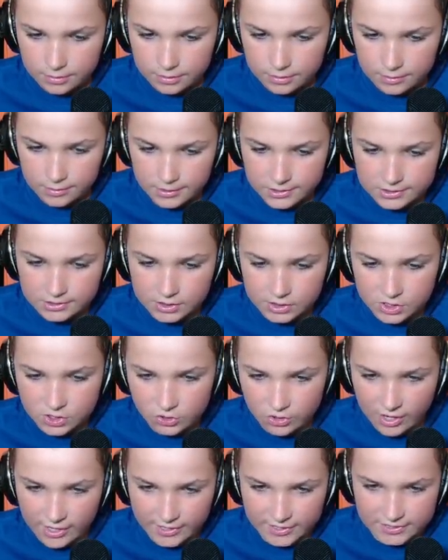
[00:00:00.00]
He's the
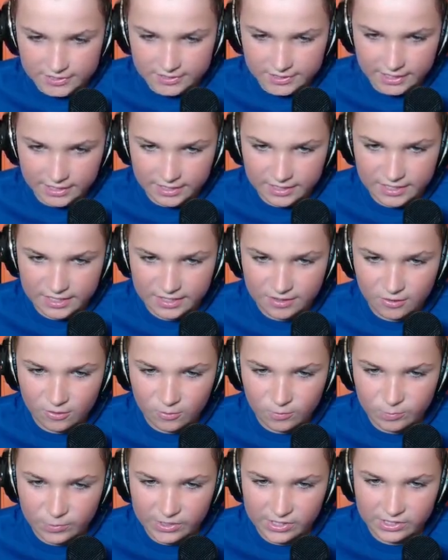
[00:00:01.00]
strongest. Oh
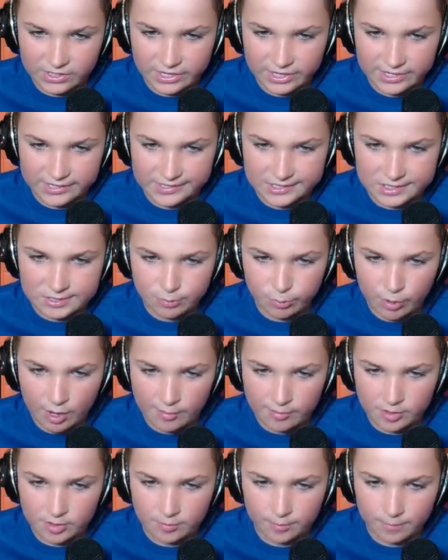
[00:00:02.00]
my god, he's
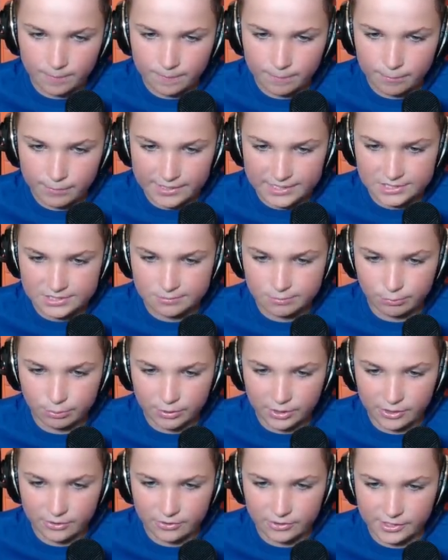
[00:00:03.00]
probably the best
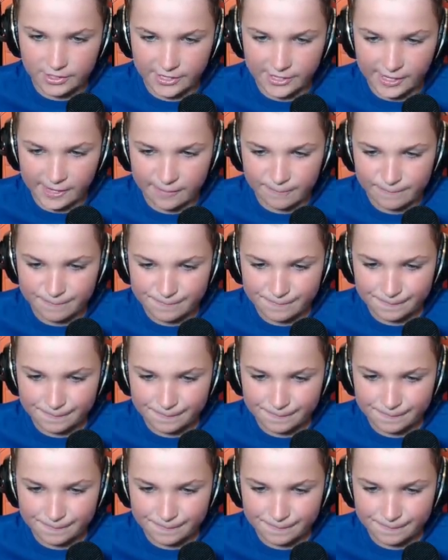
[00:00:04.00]
player in the game.